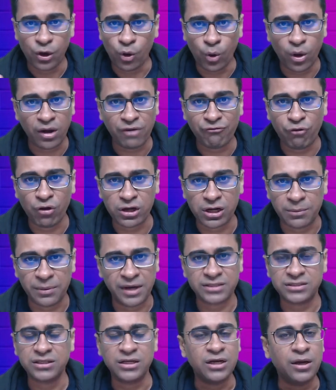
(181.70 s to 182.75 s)
or 40
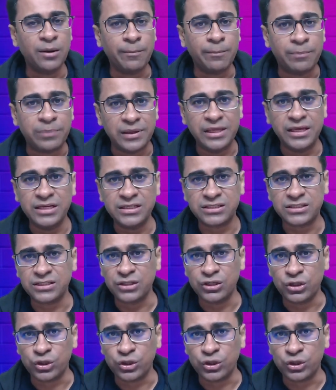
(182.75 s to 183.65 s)
minutes, please,